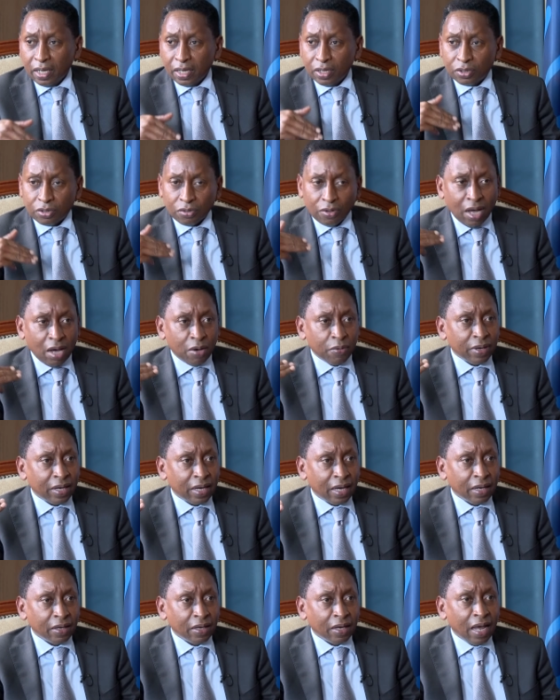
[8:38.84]
into how we
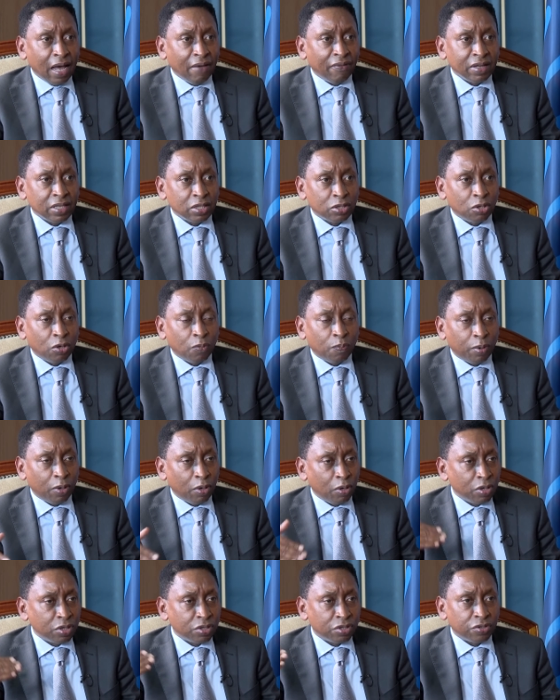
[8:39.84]
can have a stop
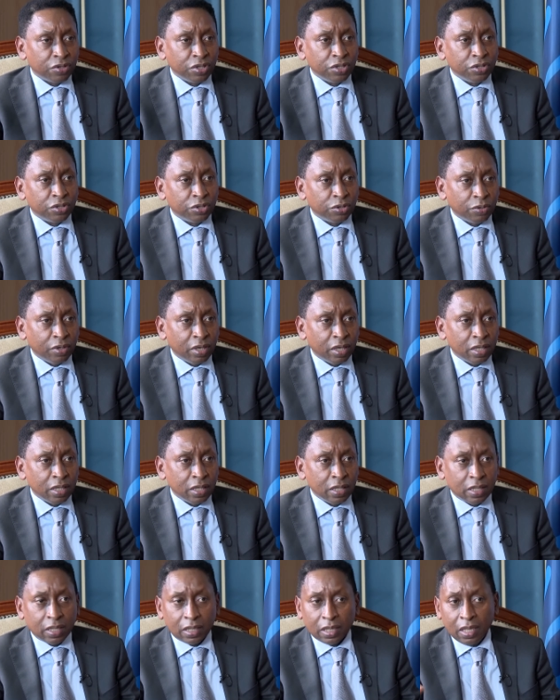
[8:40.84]
loss
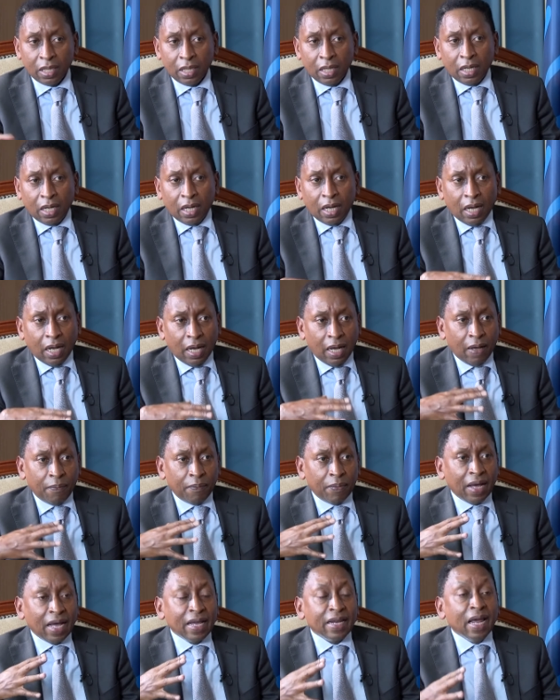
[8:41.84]
reinsurance,
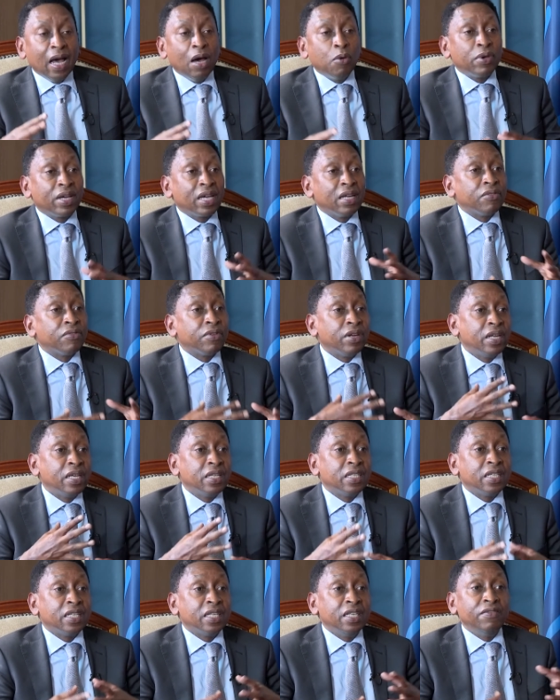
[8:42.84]
and how we can
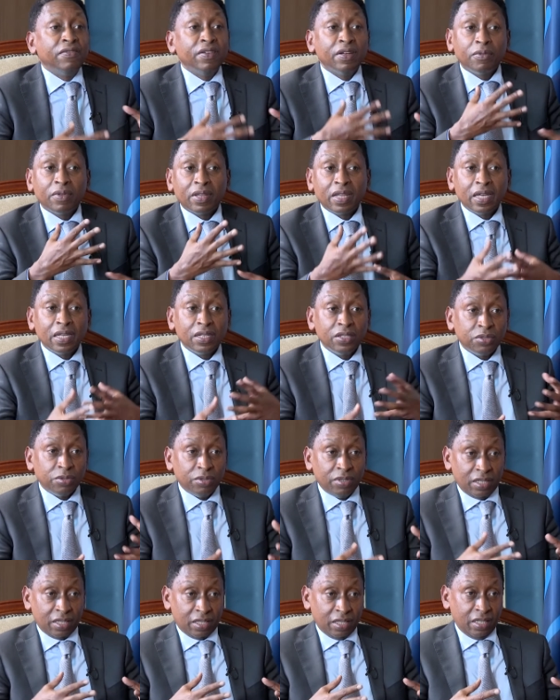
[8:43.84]
relate even with the
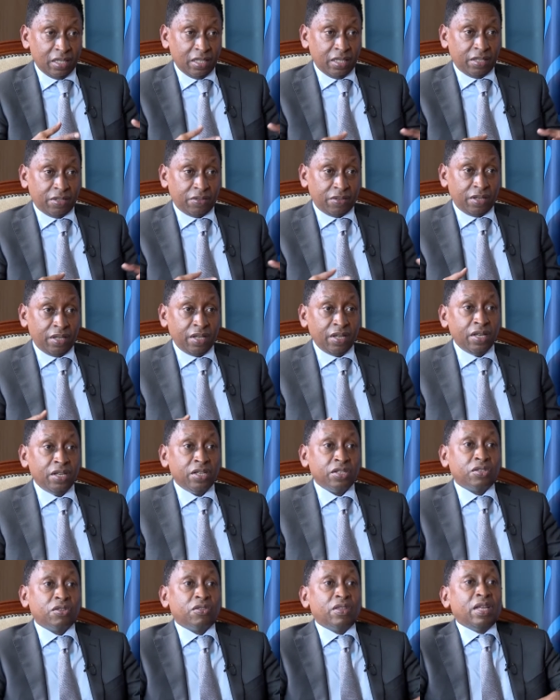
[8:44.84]
insurance industry,
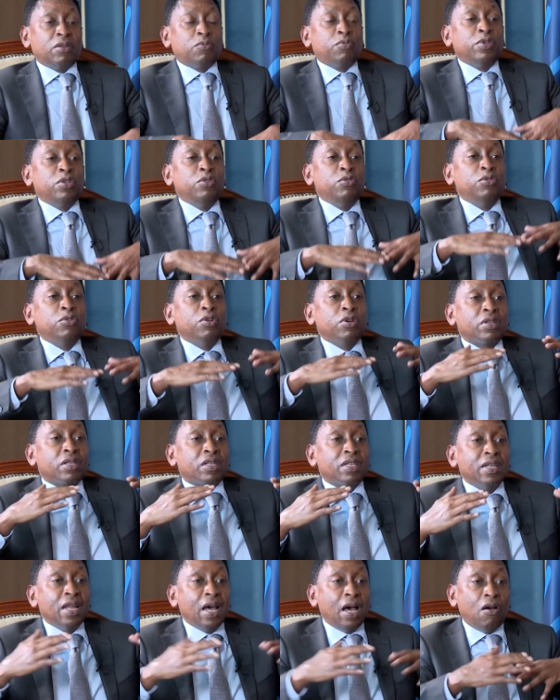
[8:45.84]
so that we do
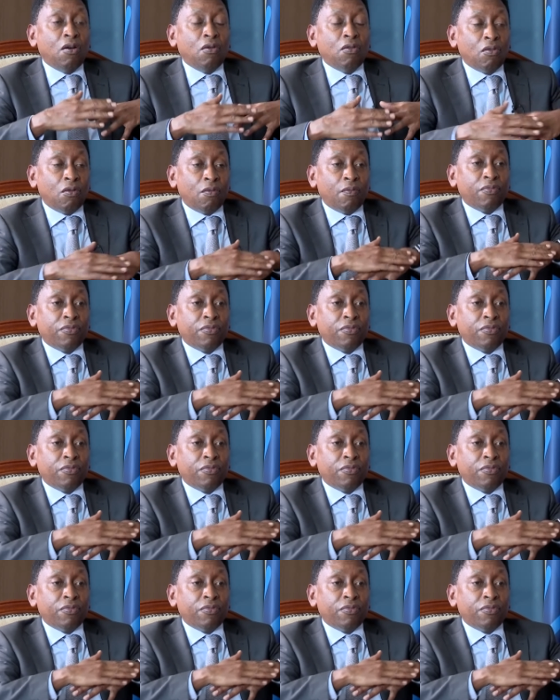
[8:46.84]
not now